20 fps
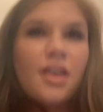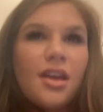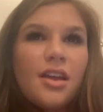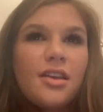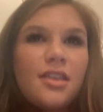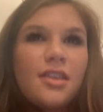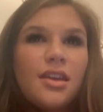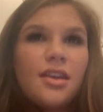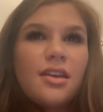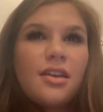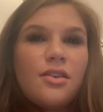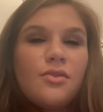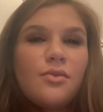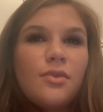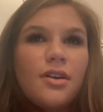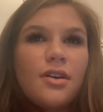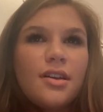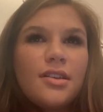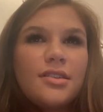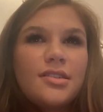I did
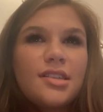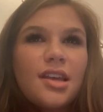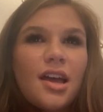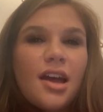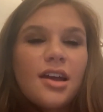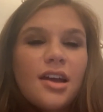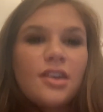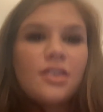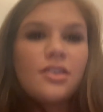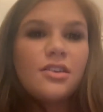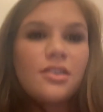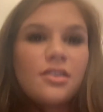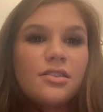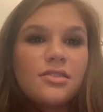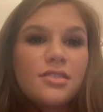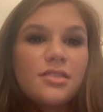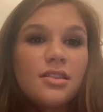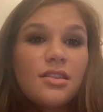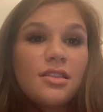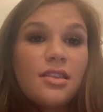was I
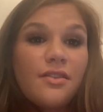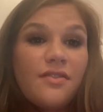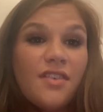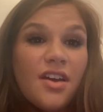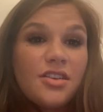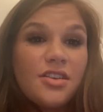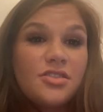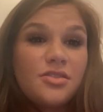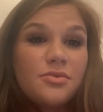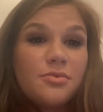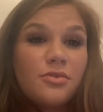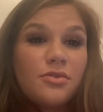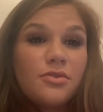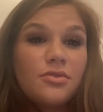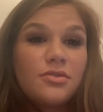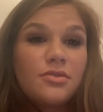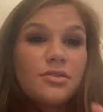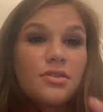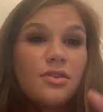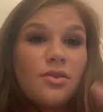cooked the
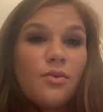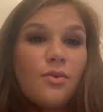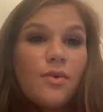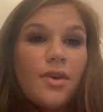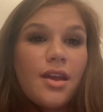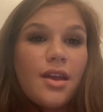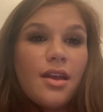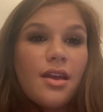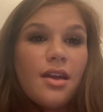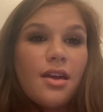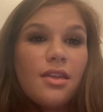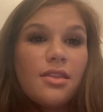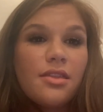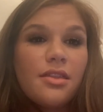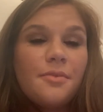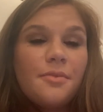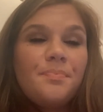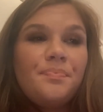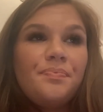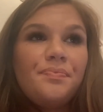vegetables with
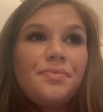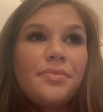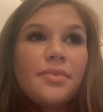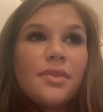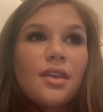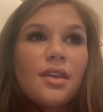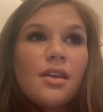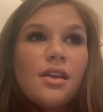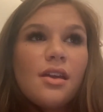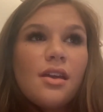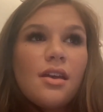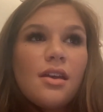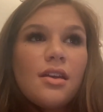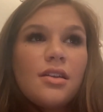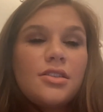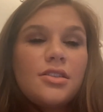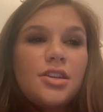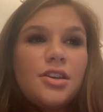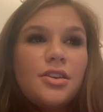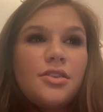
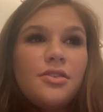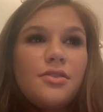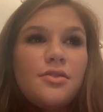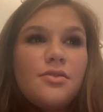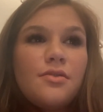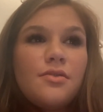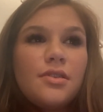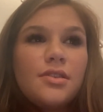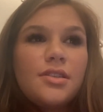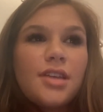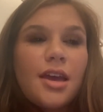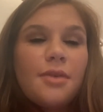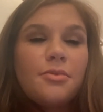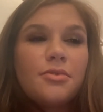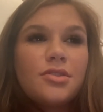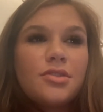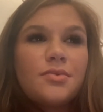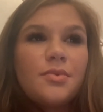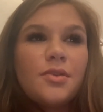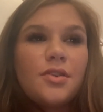two
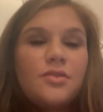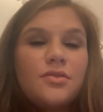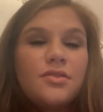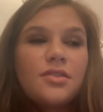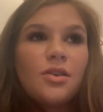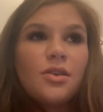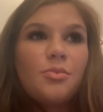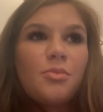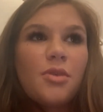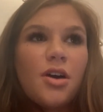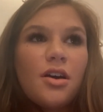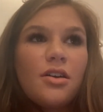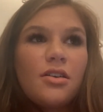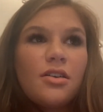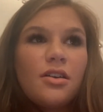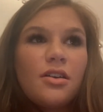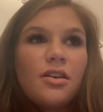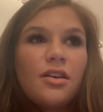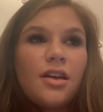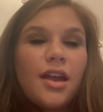tablespoons of
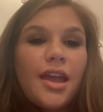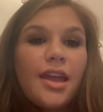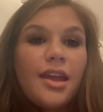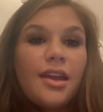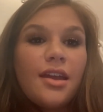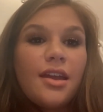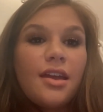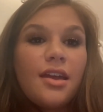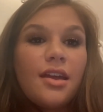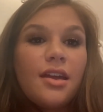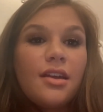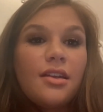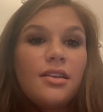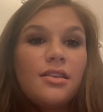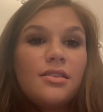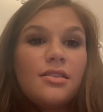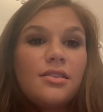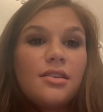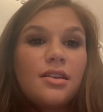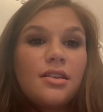butter
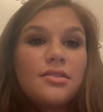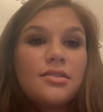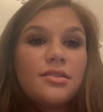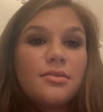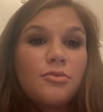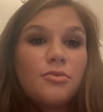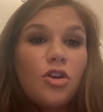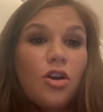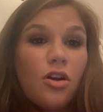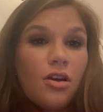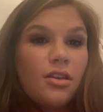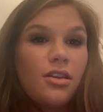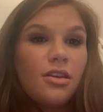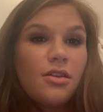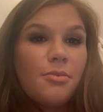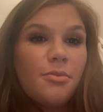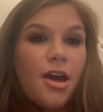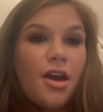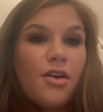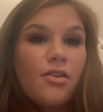and some
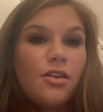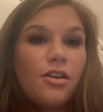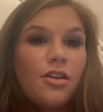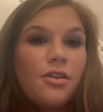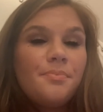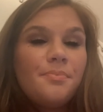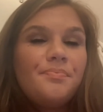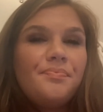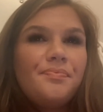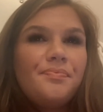garlic powder.